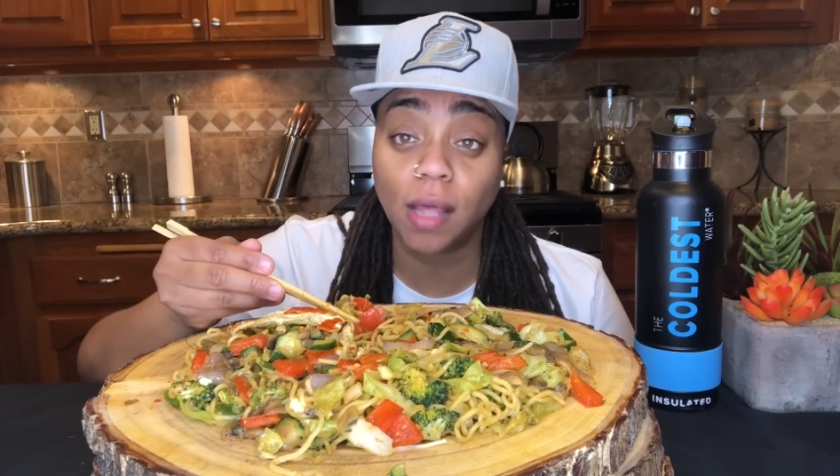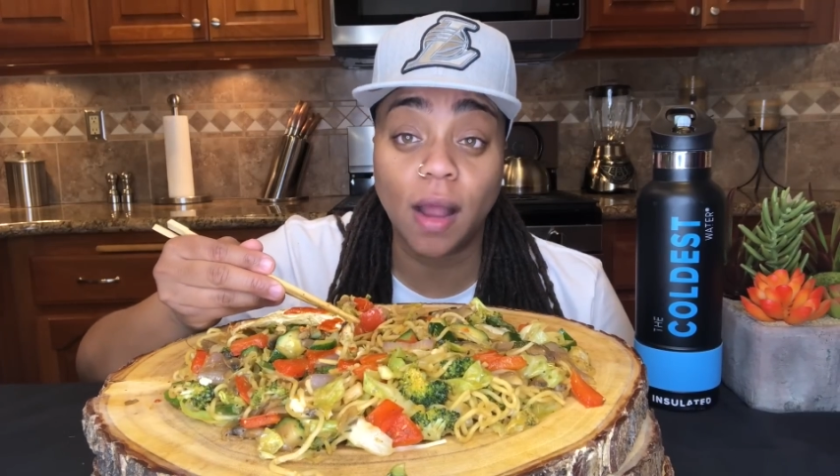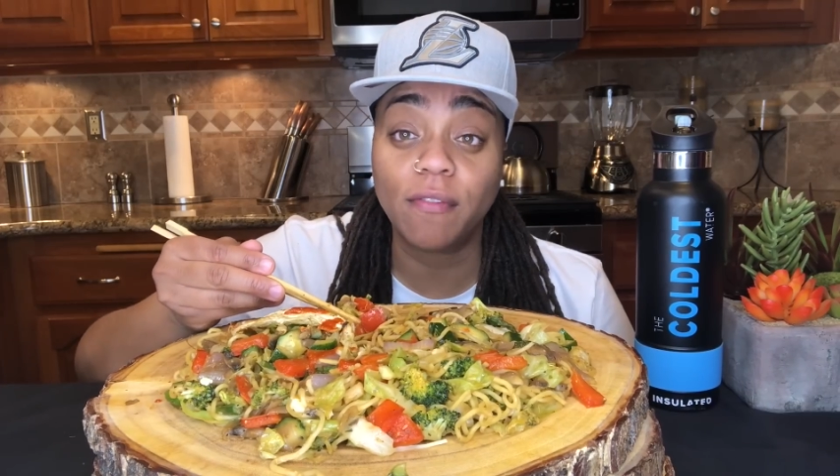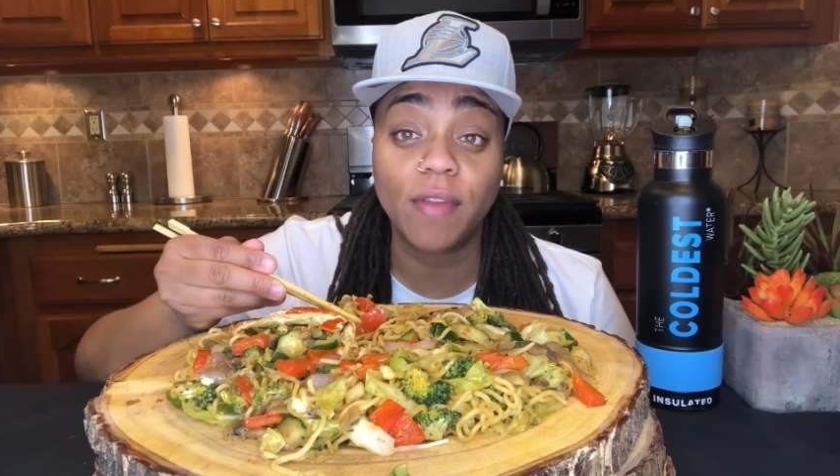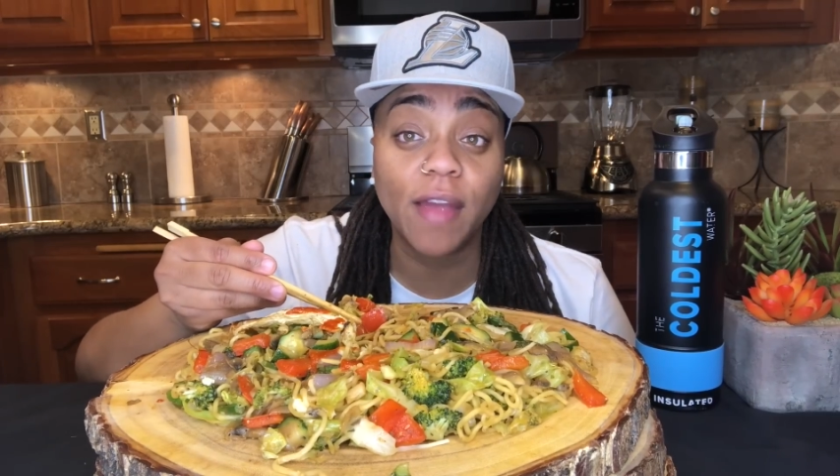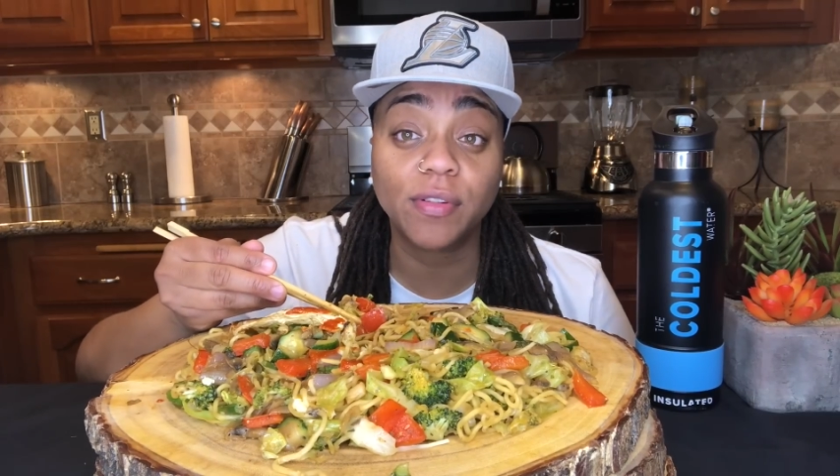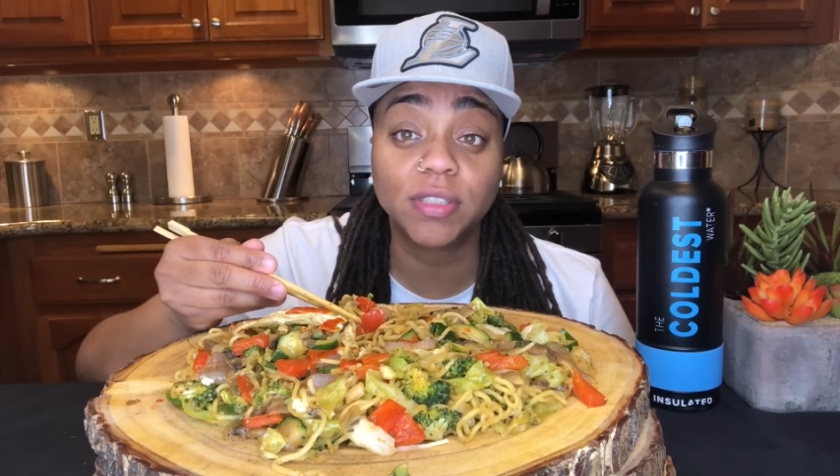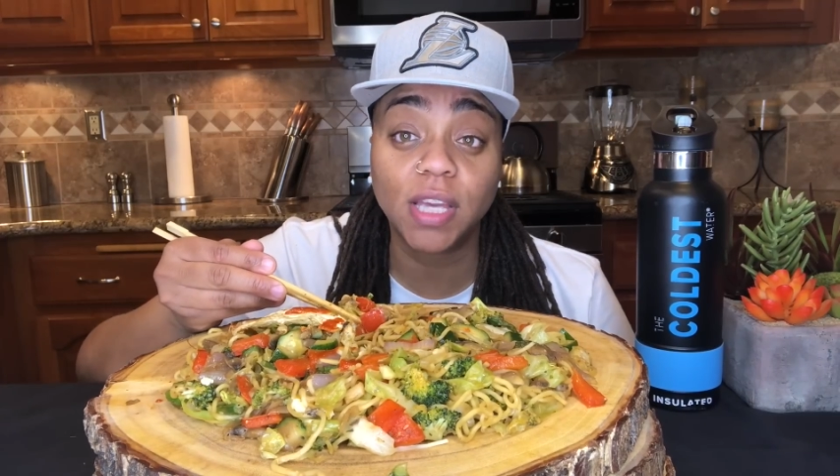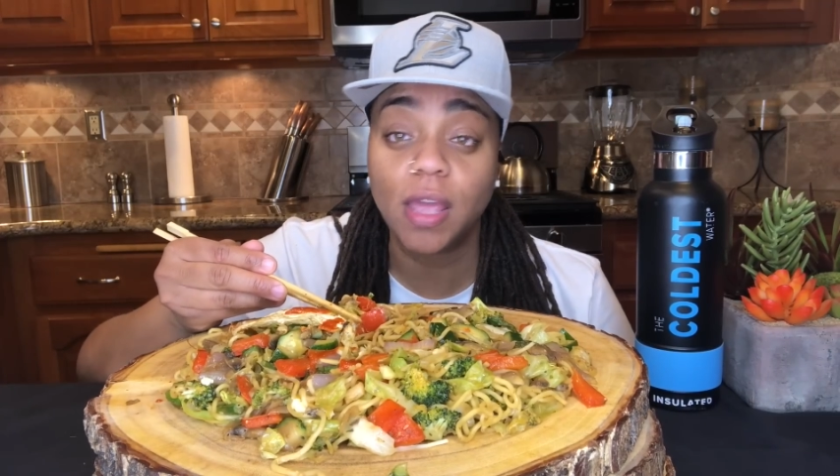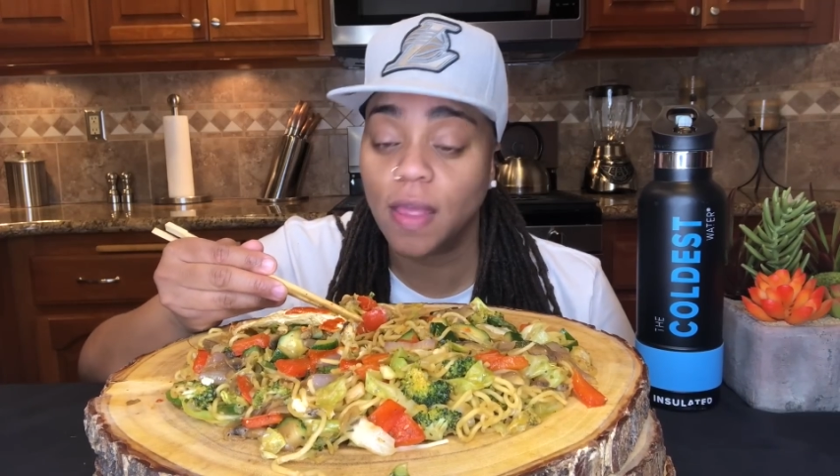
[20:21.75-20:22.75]
I've never
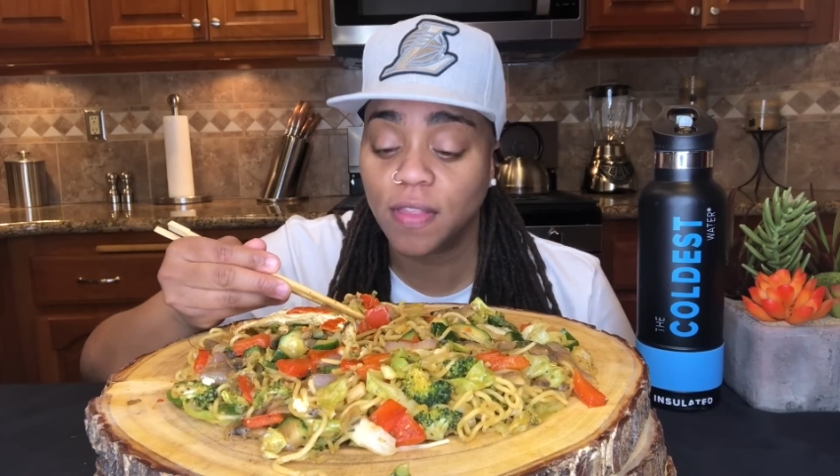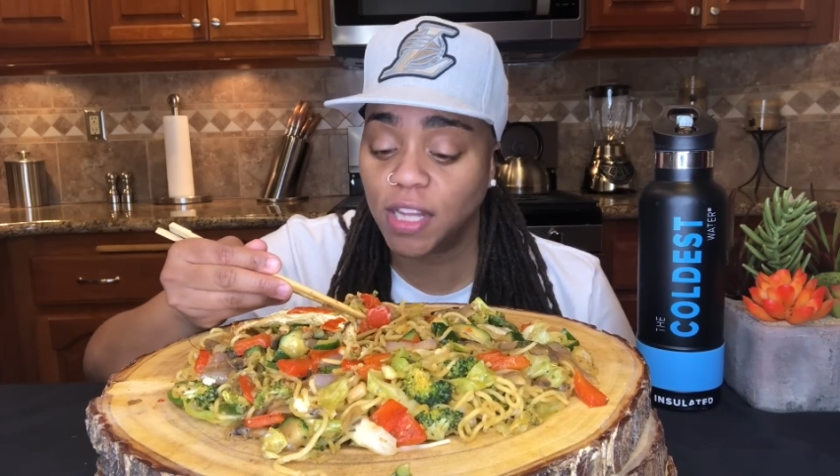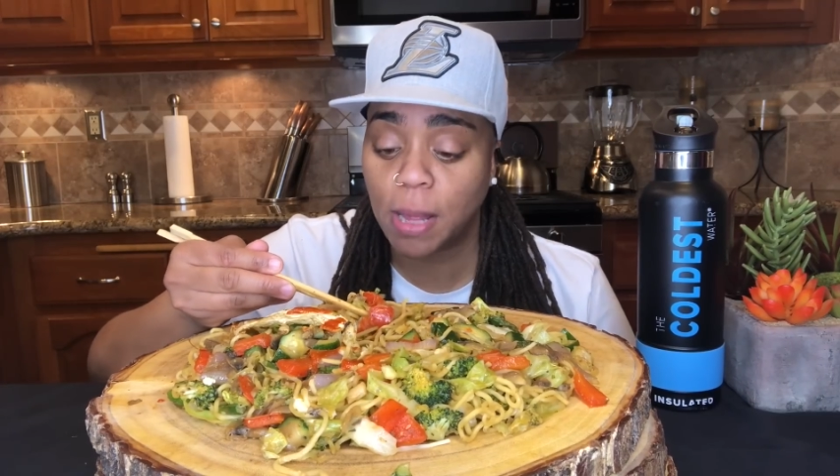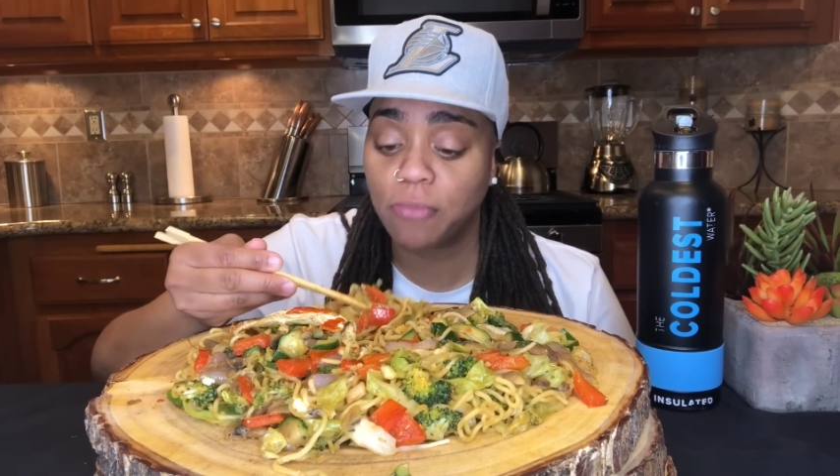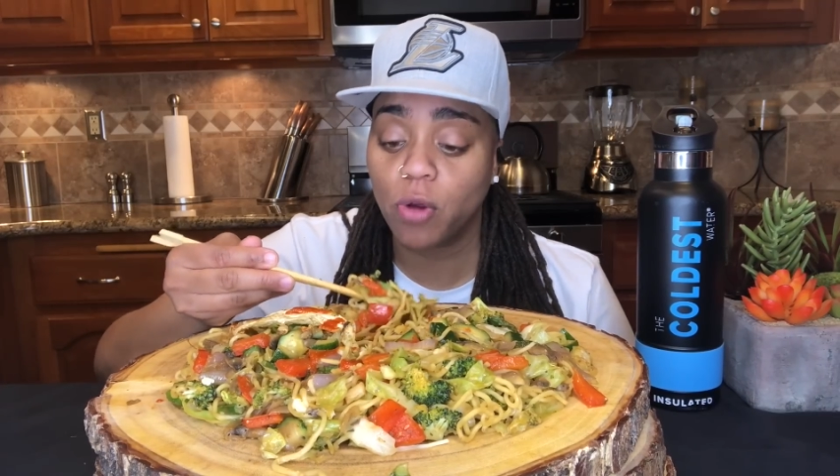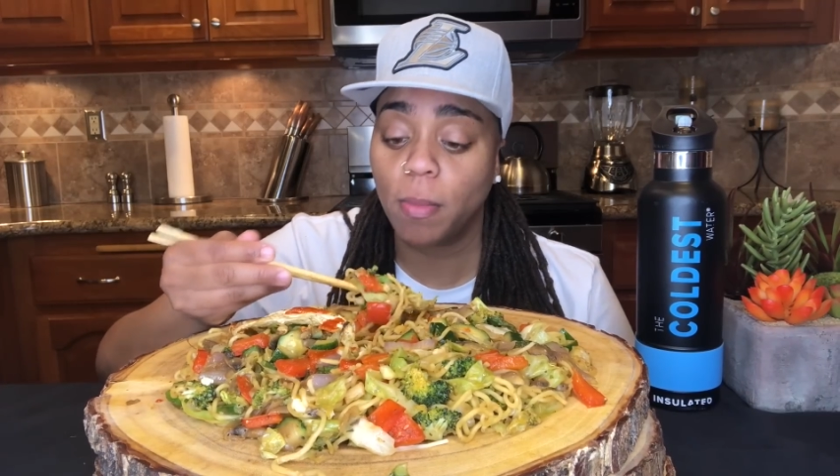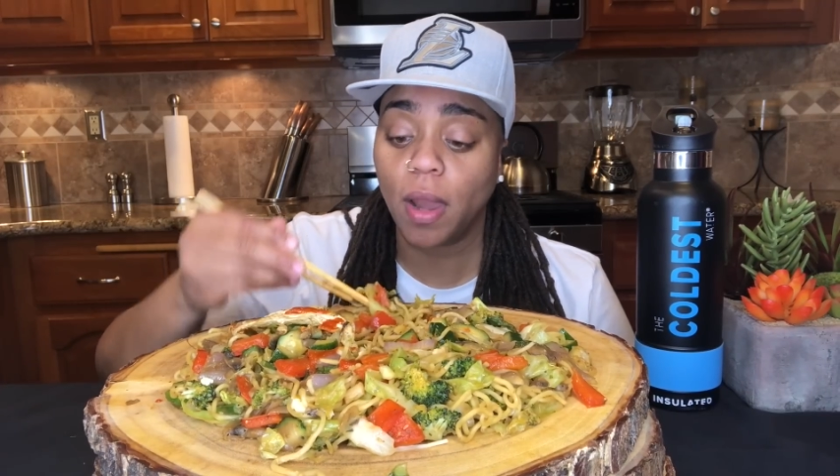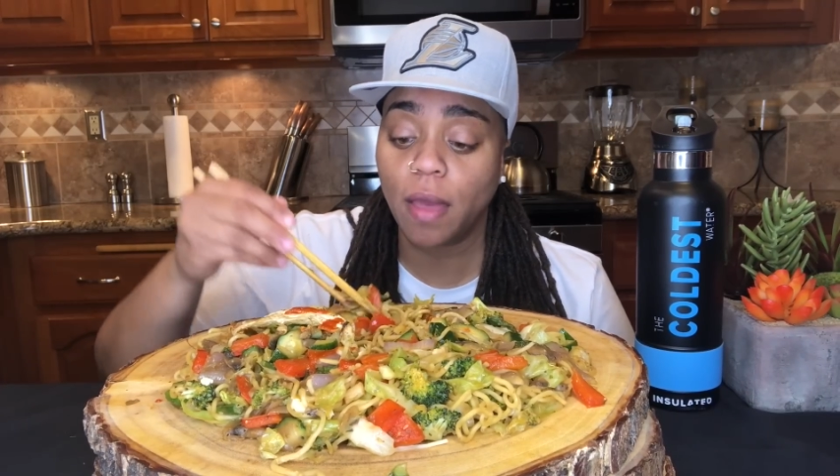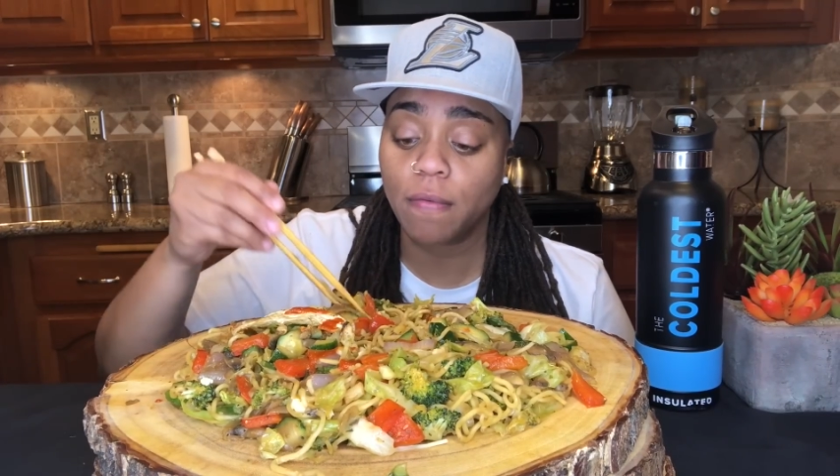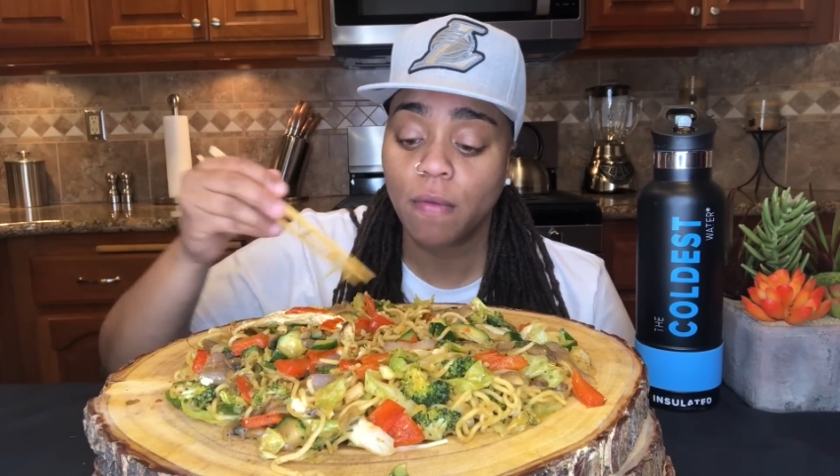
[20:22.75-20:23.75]
seen anything like that before in my life.